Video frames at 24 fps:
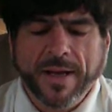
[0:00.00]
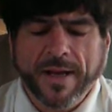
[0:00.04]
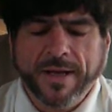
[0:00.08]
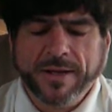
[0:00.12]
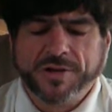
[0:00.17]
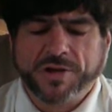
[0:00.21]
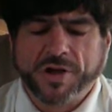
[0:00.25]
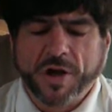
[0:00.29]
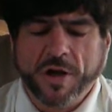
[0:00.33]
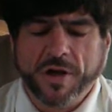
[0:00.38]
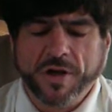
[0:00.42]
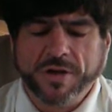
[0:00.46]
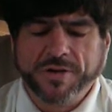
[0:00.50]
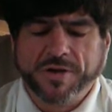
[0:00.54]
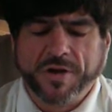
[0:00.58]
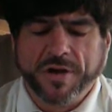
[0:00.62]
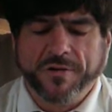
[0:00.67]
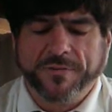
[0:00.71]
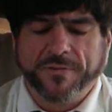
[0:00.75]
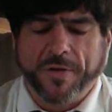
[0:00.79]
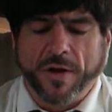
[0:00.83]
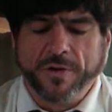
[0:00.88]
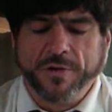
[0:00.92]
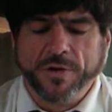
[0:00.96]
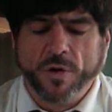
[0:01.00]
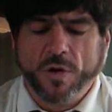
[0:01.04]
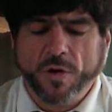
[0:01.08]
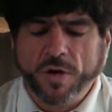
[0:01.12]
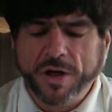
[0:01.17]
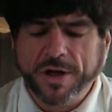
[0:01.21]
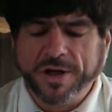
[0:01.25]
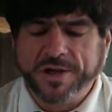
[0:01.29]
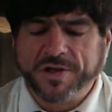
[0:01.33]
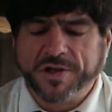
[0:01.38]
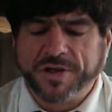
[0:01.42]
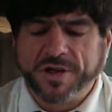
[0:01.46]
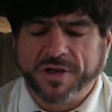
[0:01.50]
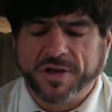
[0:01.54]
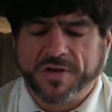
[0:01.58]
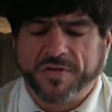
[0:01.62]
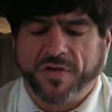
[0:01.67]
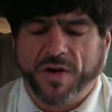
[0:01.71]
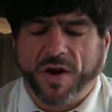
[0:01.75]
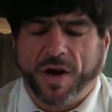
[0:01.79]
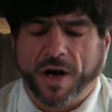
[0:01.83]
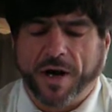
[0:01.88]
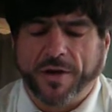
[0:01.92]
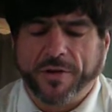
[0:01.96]
And Joseph nourished his
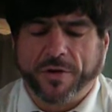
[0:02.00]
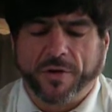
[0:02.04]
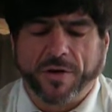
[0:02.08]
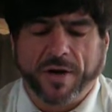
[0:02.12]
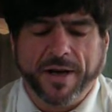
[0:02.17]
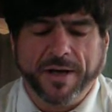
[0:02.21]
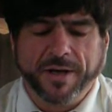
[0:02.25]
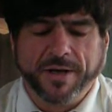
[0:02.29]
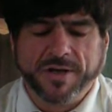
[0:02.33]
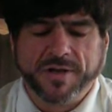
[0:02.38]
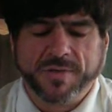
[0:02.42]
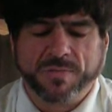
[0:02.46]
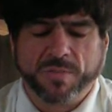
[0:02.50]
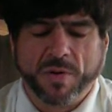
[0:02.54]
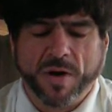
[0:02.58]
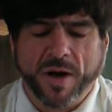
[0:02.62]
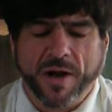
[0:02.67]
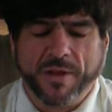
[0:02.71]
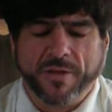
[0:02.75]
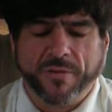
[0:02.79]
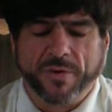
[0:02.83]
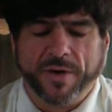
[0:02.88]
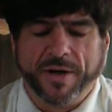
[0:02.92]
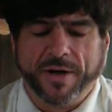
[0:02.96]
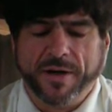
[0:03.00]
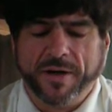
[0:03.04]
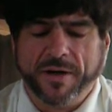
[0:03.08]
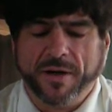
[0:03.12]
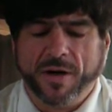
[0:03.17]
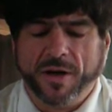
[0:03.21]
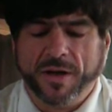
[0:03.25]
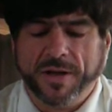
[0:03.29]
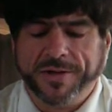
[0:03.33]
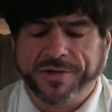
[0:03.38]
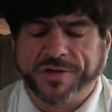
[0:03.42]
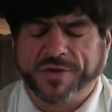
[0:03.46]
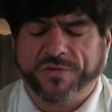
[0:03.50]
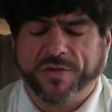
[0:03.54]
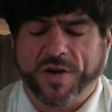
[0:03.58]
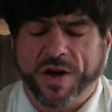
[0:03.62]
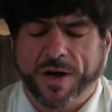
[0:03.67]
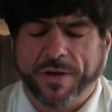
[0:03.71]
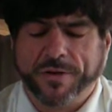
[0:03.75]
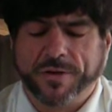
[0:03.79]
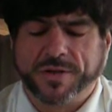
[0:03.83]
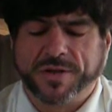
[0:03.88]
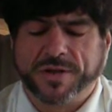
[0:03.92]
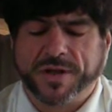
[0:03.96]
father and his brethren, and all his
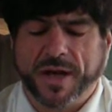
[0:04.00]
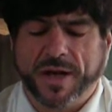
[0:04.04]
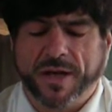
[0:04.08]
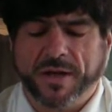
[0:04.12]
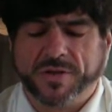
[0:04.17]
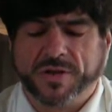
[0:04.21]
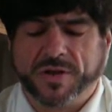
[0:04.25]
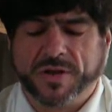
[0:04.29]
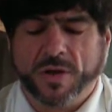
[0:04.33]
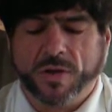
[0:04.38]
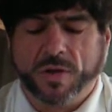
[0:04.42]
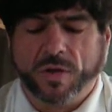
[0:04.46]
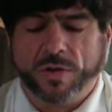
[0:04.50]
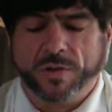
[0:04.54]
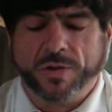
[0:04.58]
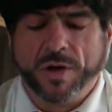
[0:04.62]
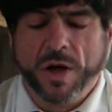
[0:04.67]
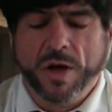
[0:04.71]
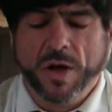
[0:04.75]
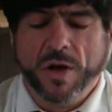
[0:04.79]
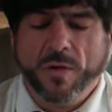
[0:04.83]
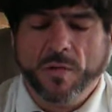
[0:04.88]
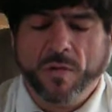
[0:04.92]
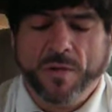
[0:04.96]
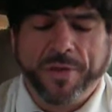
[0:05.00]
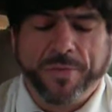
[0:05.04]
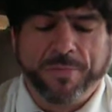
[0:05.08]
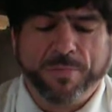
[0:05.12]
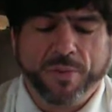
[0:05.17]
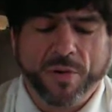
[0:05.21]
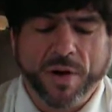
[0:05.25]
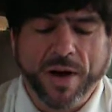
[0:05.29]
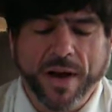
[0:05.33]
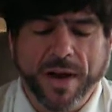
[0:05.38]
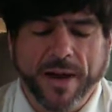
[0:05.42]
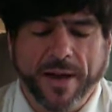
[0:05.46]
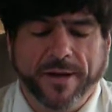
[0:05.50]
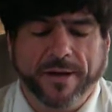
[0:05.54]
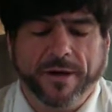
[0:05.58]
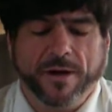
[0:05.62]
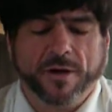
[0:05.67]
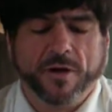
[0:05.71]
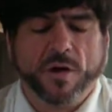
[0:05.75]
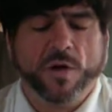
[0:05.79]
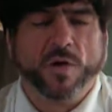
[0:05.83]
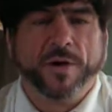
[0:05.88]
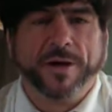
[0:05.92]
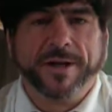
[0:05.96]
father's household, with bread
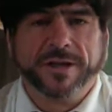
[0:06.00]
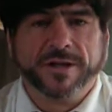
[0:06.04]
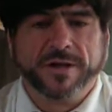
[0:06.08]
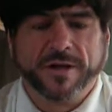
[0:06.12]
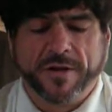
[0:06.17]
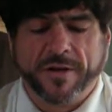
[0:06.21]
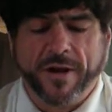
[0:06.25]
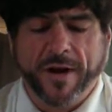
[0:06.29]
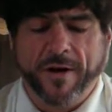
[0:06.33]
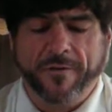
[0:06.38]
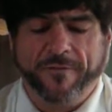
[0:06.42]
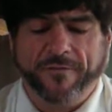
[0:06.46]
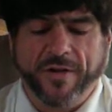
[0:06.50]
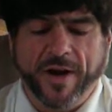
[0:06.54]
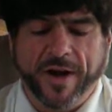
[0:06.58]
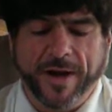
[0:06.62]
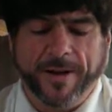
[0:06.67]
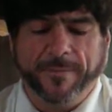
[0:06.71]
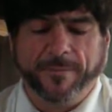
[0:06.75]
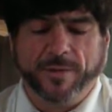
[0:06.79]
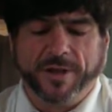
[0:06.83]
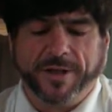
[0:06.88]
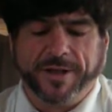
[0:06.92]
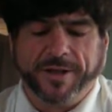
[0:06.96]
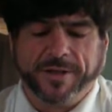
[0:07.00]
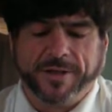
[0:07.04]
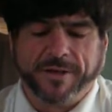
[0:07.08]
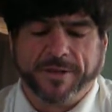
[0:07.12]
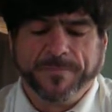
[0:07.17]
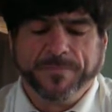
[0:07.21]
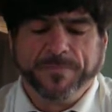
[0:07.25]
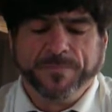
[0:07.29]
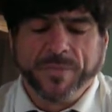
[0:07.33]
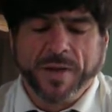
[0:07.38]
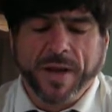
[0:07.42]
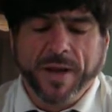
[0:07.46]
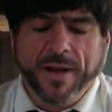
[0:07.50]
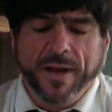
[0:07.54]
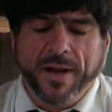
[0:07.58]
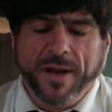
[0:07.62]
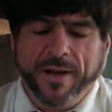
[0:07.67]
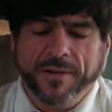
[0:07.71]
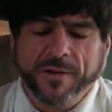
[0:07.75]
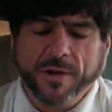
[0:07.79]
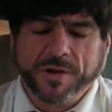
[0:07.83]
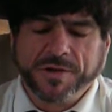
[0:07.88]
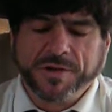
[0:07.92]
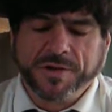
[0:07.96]
according to their families.
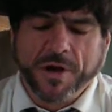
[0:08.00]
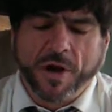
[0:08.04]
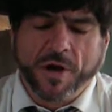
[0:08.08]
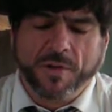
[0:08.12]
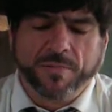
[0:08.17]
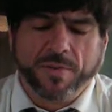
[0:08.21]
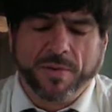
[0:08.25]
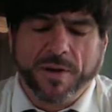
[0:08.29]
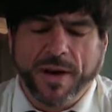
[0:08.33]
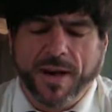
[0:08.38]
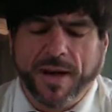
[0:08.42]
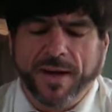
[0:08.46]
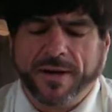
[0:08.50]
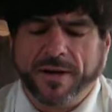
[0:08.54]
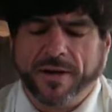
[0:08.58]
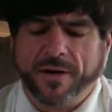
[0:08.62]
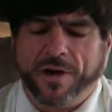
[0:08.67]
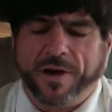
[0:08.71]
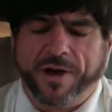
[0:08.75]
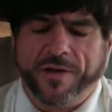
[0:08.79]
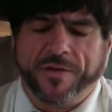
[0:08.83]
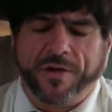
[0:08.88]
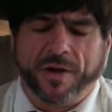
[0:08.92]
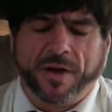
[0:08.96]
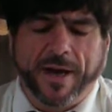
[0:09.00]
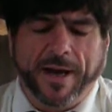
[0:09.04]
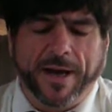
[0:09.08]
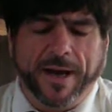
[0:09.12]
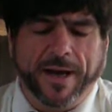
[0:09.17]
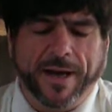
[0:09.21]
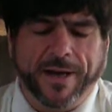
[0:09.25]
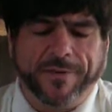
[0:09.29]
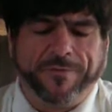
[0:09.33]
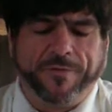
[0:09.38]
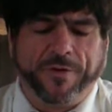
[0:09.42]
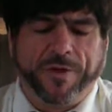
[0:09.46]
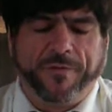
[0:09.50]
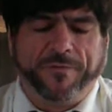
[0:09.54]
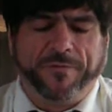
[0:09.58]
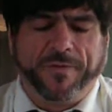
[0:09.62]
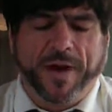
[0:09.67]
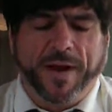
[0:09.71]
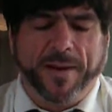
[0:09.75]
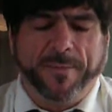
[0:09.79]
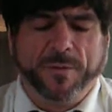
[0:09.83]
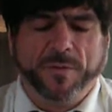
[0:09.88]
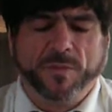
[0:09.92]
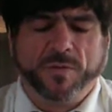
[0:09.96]
And there was no bread in all the land, for the
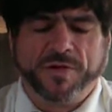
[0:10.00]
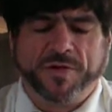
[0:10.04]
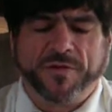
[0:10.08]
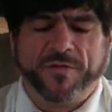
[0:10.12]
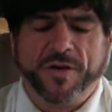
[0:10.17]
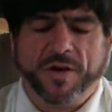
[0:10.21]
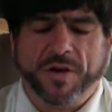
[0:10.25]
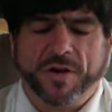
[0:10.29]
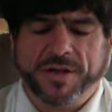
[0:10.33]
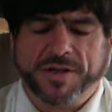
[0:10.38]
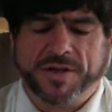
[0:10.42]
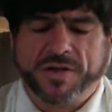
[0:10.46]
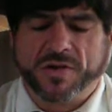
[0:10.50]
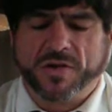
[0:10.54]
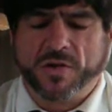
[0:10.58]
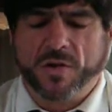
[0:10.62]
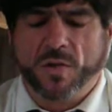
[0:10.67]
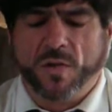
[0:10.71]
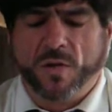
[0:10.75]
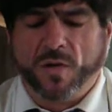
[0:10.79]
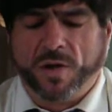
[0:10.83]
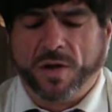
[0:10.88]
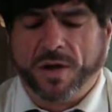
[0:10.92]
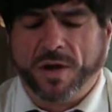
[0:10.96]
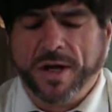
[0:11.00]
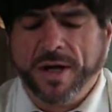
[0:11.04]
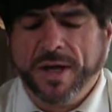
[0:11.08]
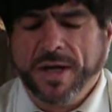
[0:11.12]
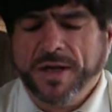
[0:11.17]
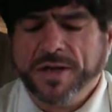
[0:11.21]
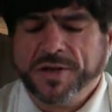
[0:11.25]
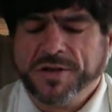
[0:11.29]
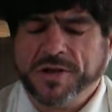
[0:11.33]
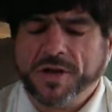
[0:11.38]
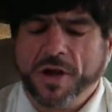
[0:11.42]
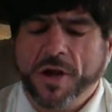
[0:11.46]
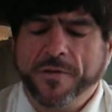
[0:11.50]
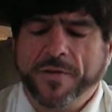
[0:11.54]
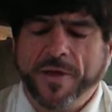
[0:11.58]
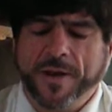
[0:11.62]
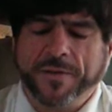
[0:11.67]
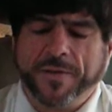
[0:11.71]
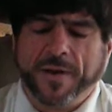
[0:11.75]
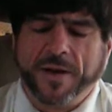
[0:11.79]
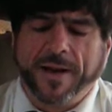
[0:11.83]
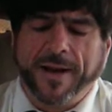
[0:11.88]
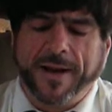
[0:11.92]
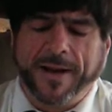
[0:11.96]
famine was very sore, so
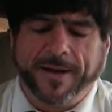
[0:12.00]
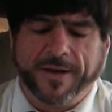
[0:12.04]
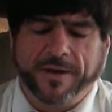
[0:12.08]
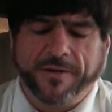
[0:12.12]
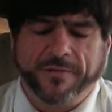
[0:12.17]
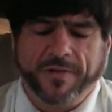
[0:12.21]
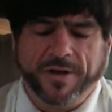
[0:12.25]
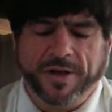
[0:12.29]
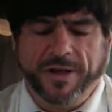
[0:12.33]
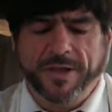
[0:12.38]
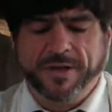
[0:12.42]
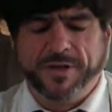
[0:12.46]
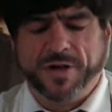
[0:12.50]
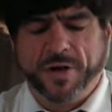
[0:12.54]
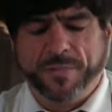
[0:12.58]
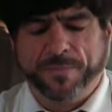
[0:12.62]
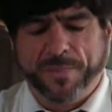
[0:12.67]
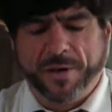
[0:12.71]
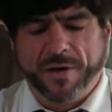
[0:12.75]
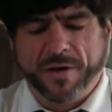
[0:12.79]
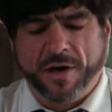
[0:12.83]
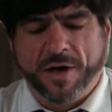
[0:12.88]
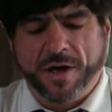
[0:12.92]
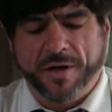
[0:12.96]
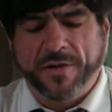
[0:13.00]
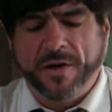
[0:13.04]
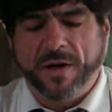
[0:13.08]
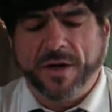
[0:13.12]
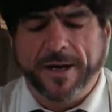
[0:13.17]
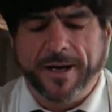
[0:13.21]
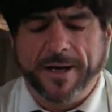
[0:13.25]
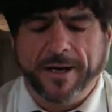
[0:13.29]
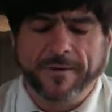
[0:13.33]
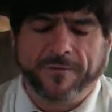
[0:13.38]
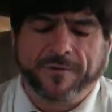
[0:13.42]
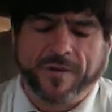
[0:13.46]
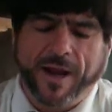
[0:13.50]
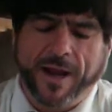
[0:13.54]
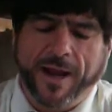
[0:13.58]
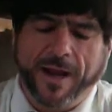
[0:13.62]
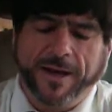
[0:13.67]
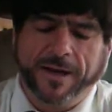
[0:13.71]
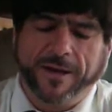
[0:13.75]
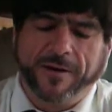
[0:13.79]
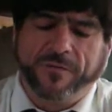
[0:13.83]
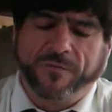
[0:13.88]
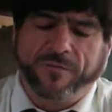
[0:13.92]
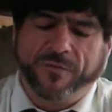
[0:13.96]
that the land of Egypt and all the land of
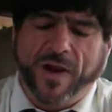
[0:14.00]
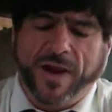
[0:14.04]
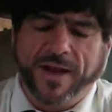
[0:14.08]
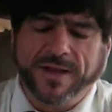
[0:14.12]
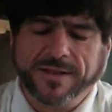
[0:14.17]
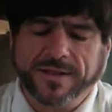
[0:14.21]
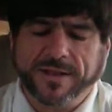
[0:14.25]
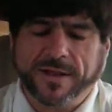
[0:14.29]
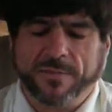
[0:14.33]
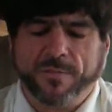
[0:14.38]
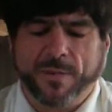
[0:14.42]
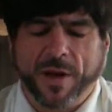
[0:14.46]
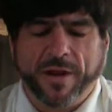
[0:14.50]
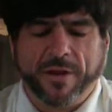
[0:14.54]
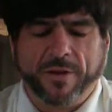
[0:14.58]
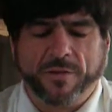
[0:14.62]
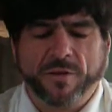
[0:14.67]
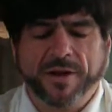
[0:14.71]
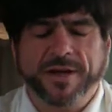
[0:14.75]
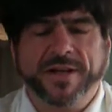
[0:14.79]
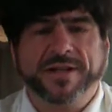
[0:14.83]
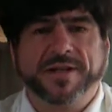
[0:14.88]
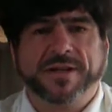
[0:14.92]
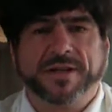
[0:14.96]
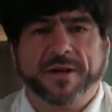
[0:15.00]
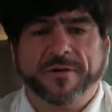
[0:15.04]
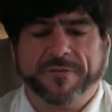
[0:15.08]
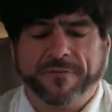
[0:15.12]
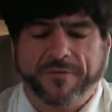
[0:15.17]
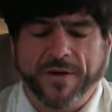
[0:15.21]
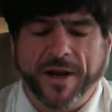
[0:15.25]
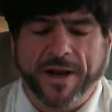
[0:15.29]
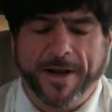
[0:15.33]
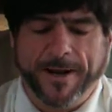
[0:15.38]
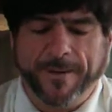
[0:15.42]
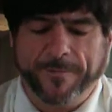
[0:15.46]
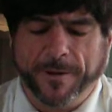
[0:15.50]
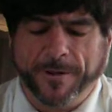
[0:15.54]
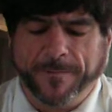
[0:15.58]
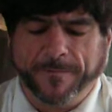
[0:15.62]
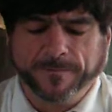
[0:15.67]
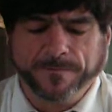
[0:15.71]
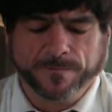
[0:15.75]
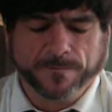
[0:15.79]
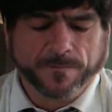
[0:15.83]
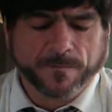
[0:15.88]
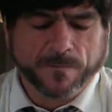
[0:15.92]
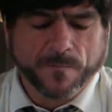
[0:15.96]
Canaan fainted by the reason of famine.